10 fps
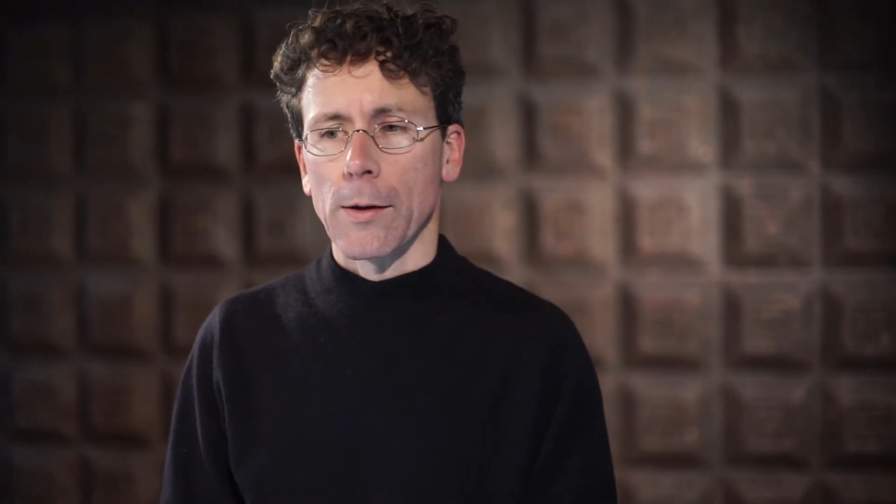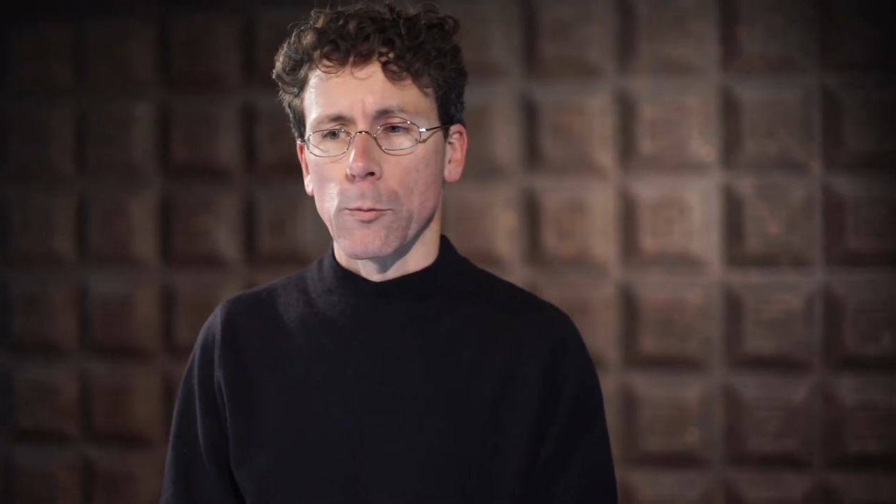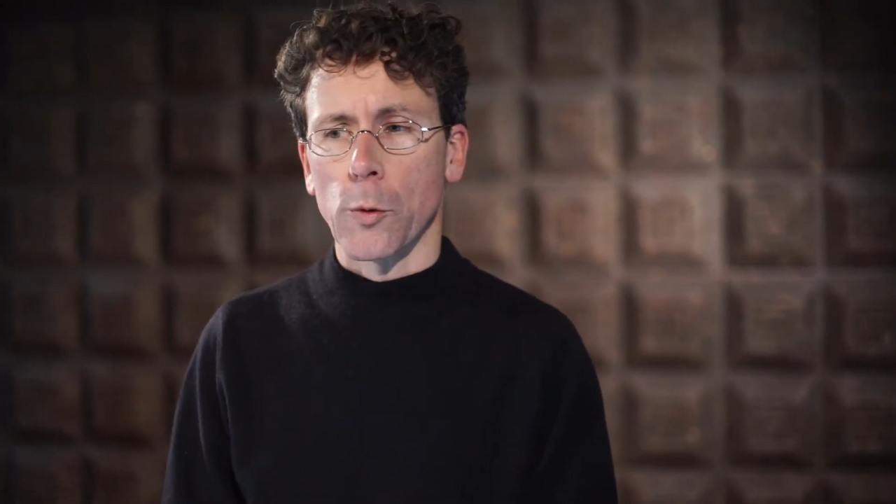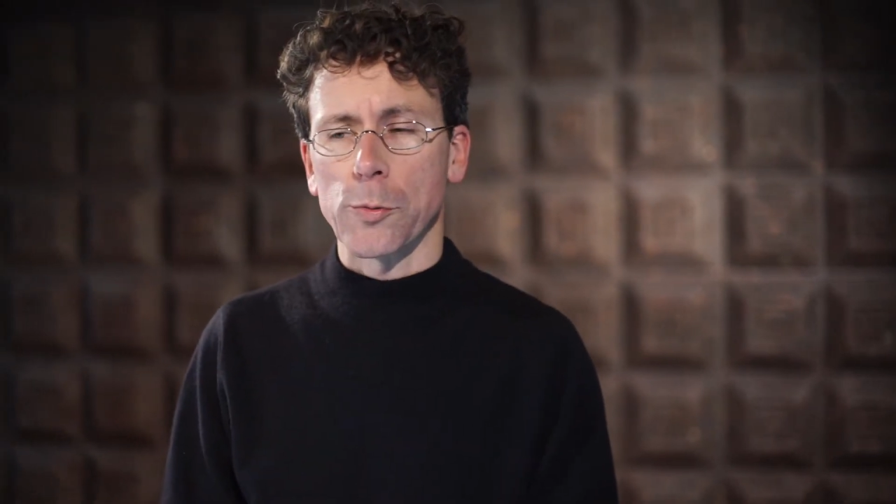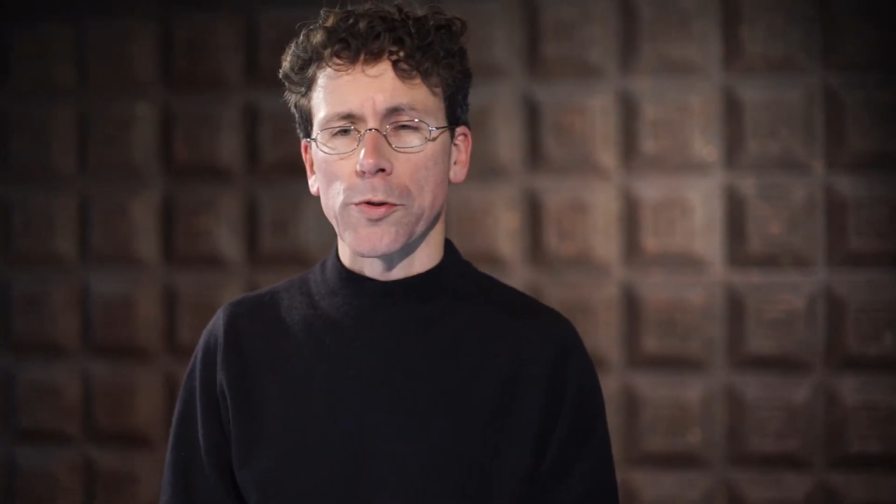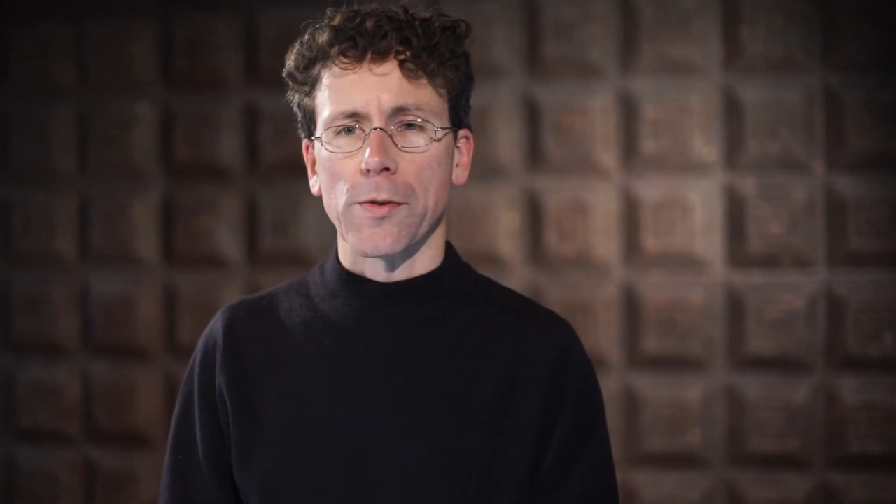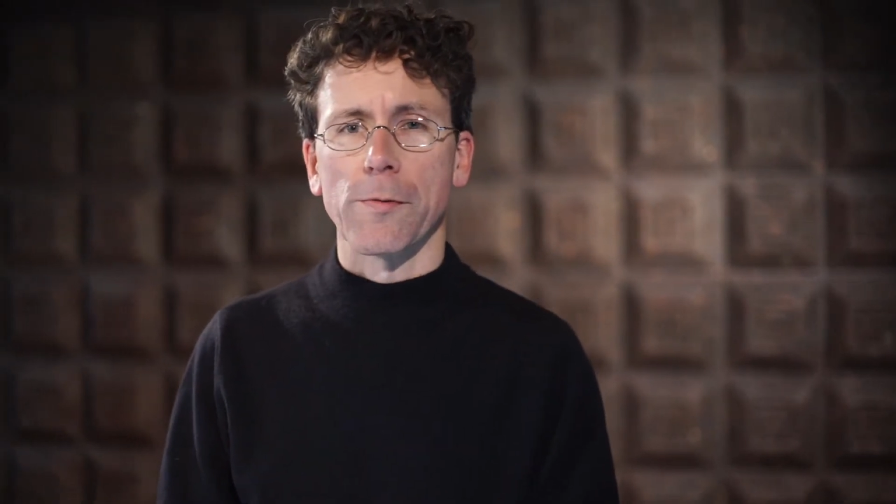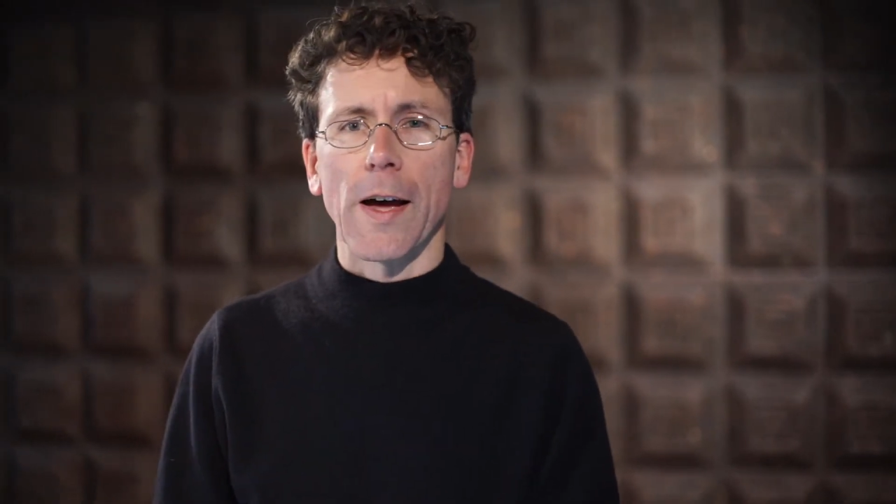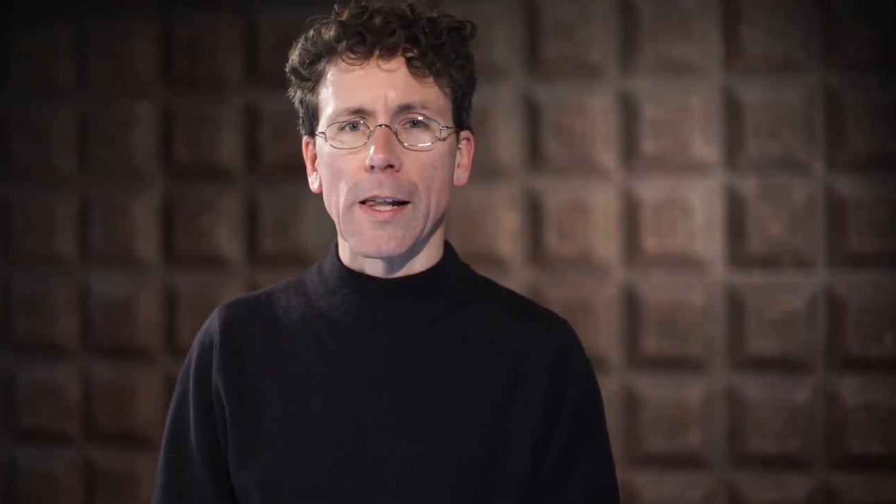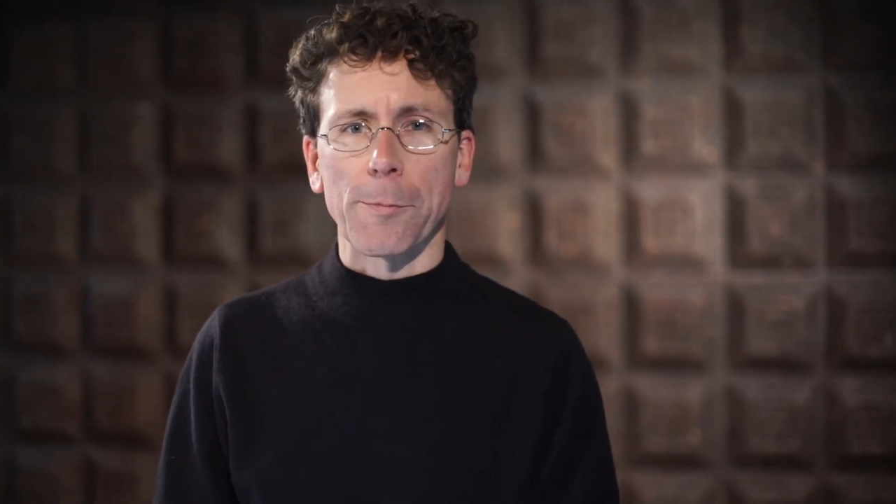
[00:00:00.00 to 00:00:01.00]
which was
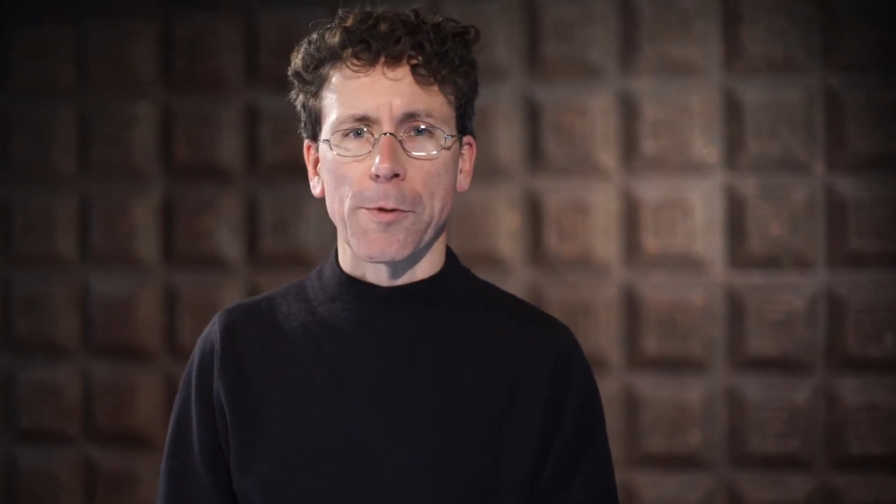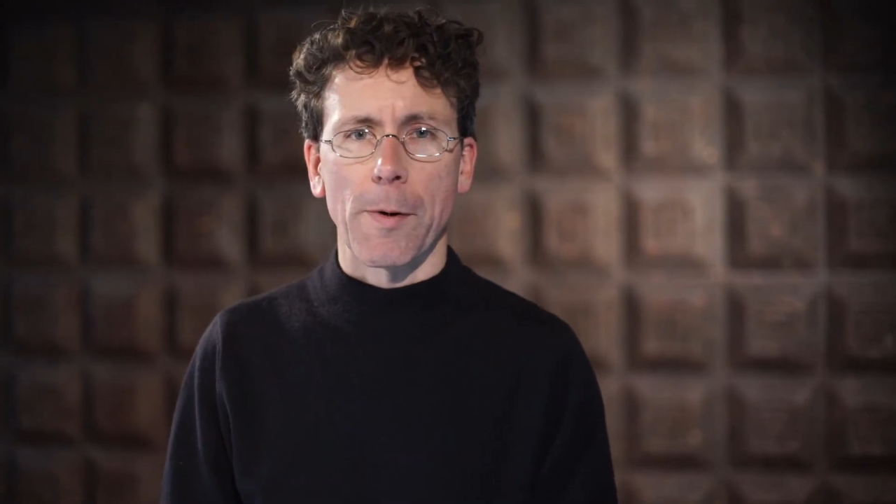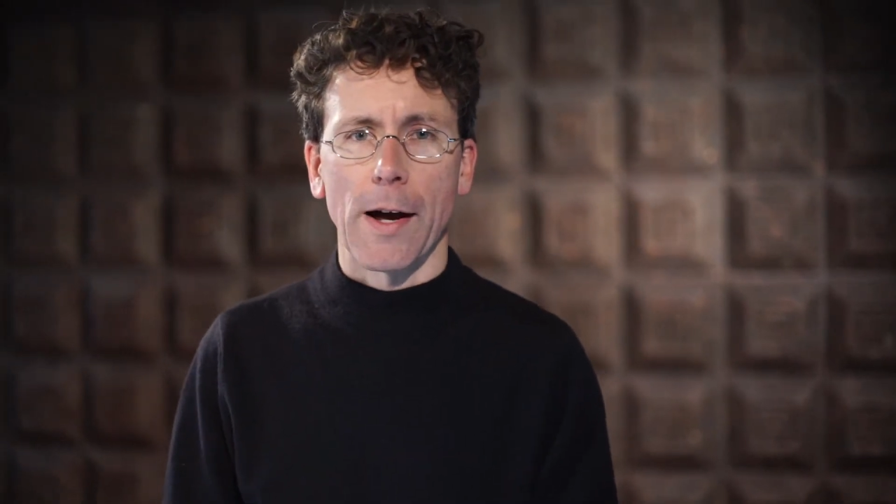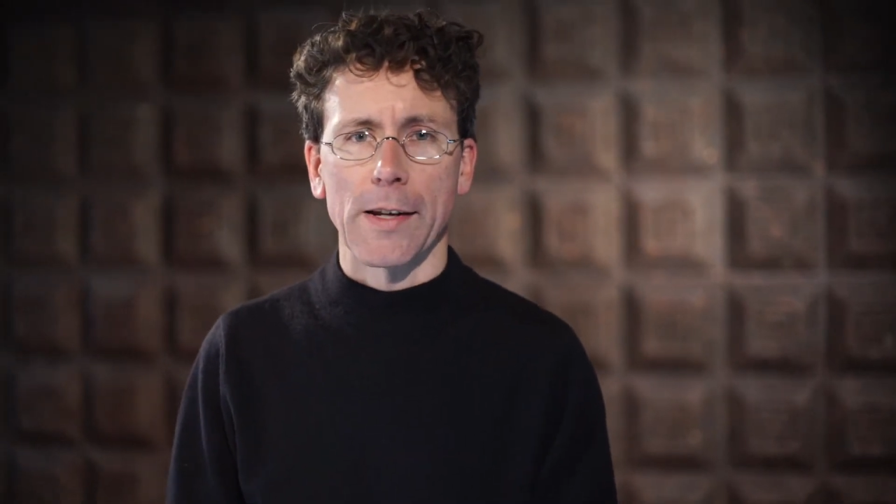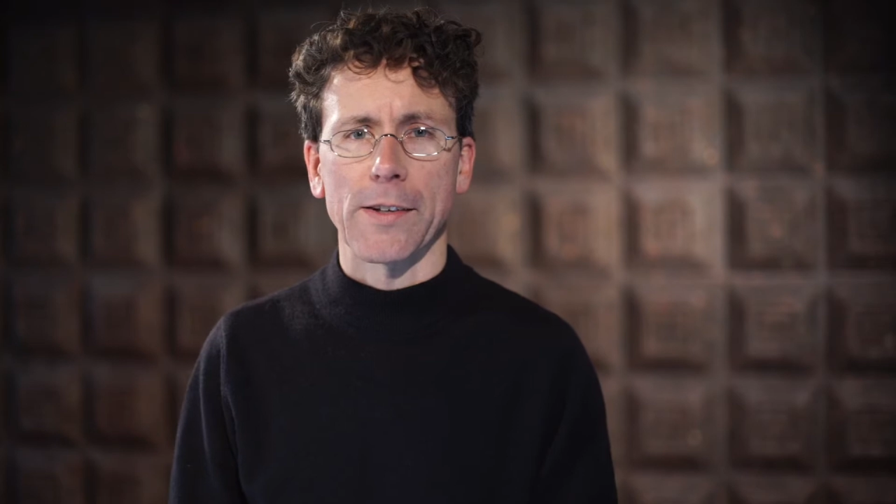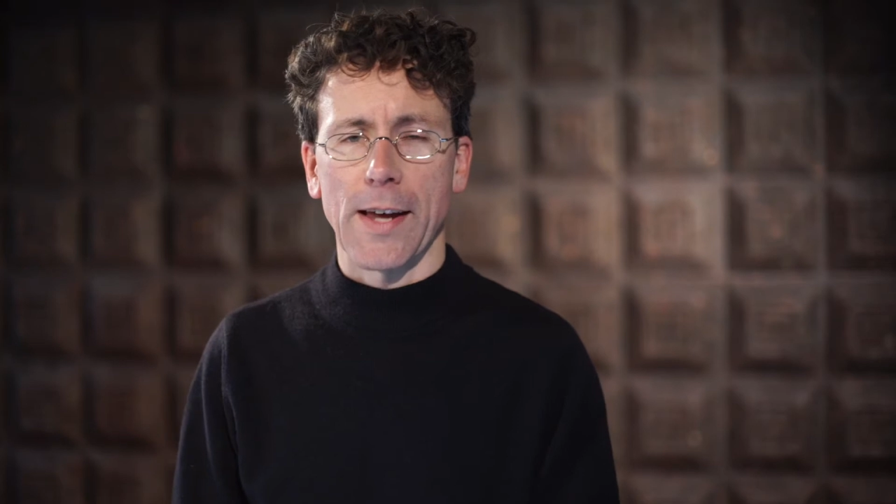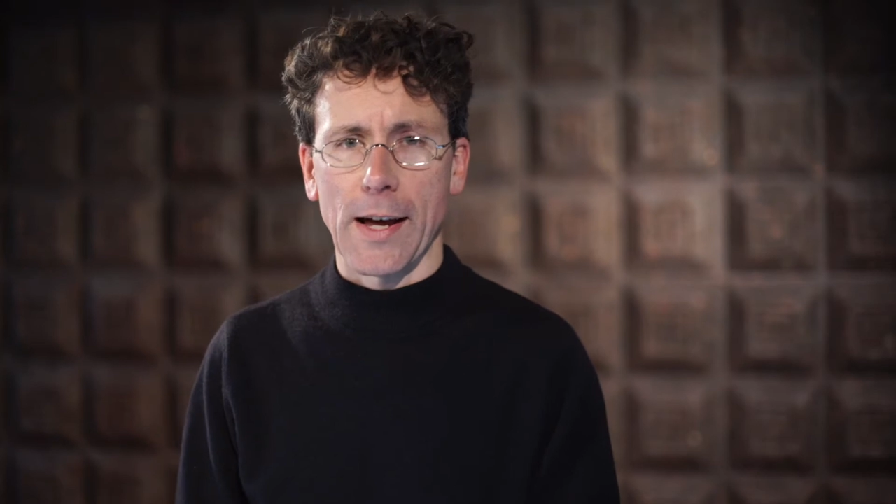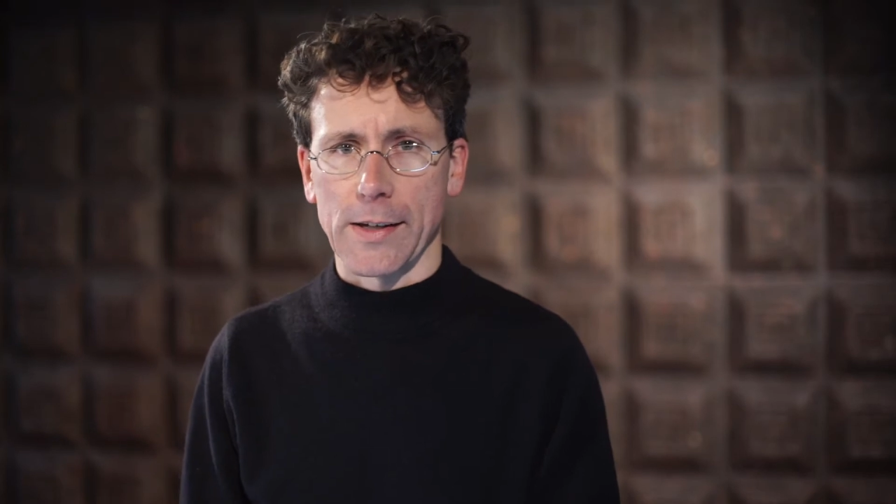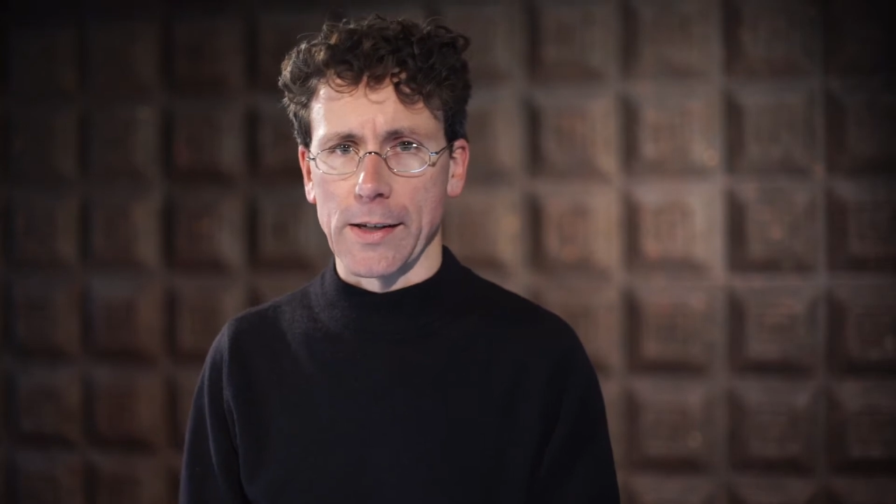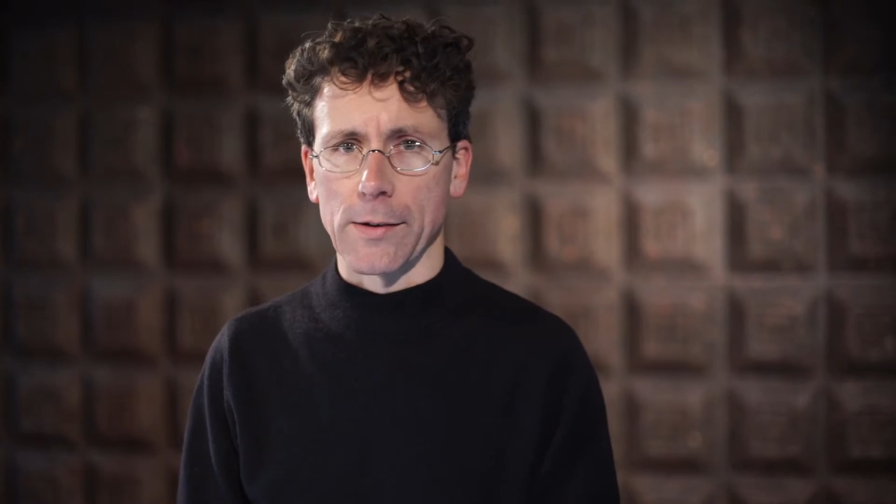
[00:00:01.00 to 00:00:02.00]
developed by an
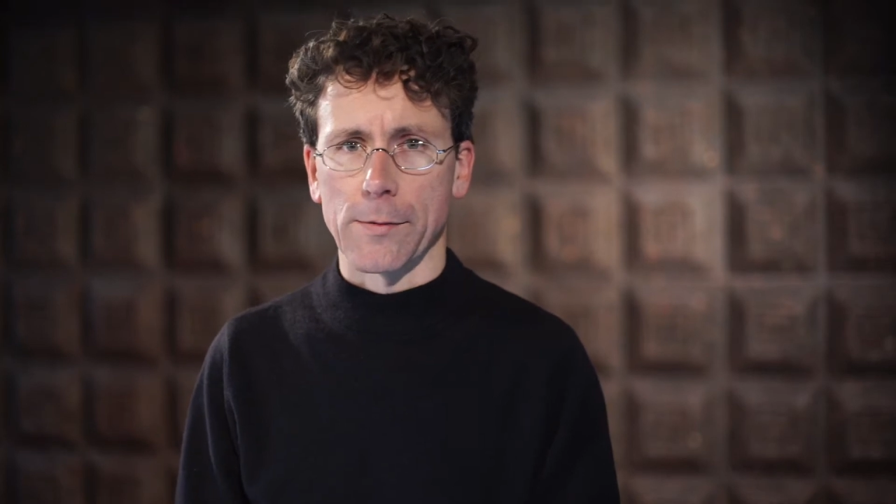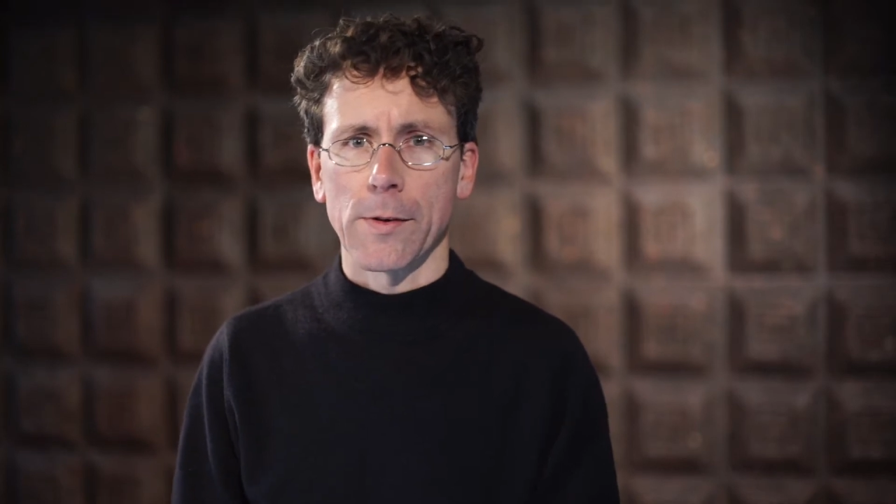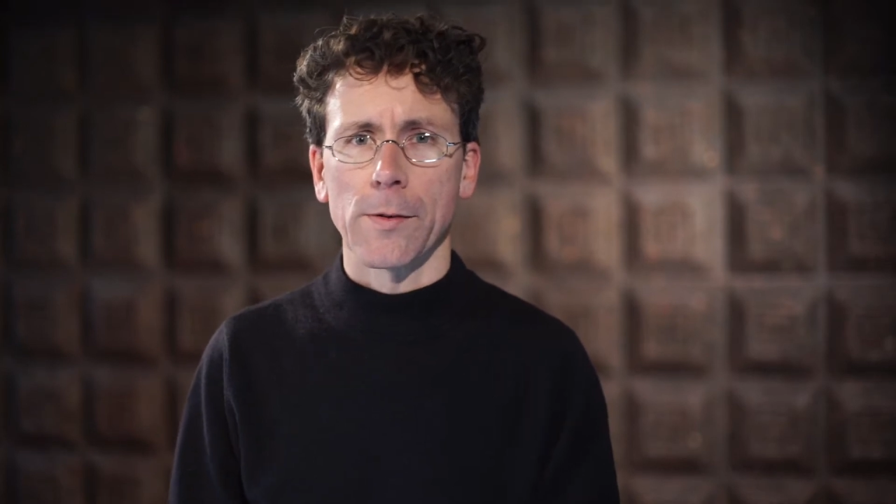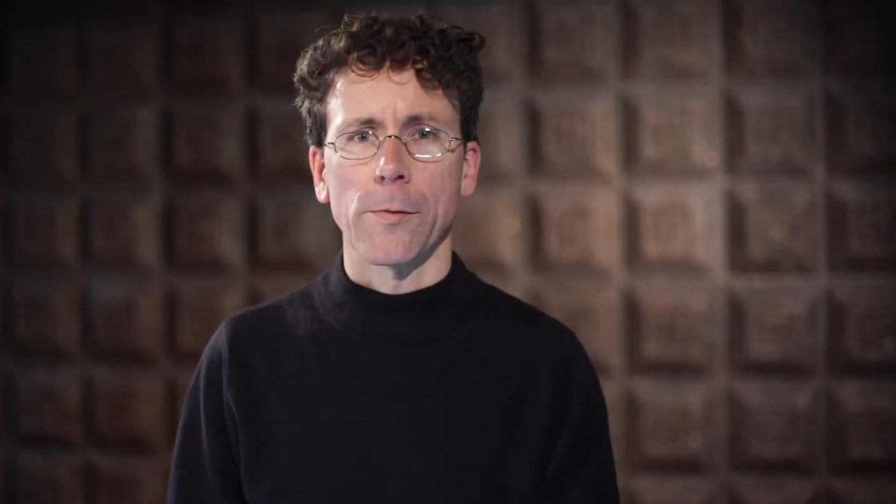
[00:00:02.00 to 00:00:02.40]
Italian,